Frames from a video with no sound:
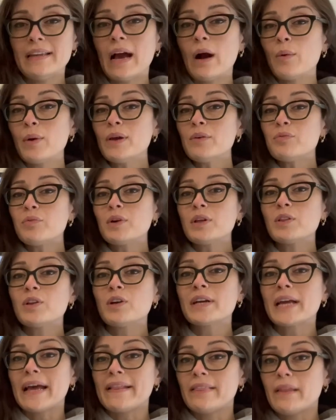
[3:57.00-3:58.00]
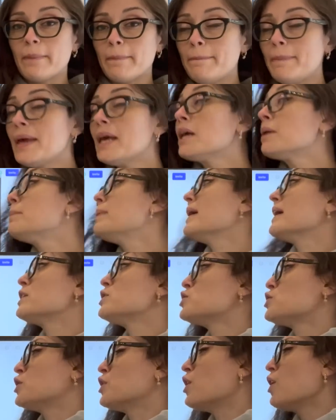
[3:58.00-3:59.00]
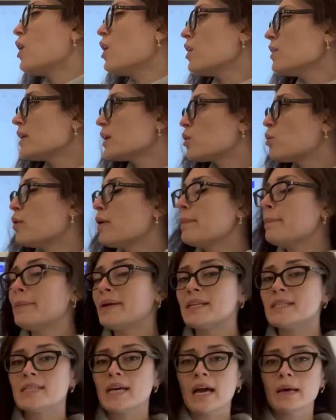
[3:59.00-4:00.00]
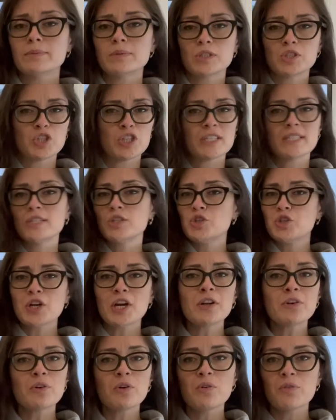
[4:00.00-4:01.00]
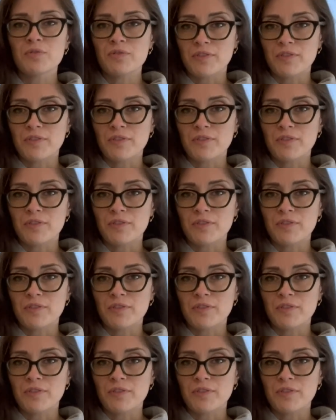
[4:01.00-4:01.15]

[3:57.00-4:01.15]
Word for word: Now, if we look at the big picture, all equipment types, just general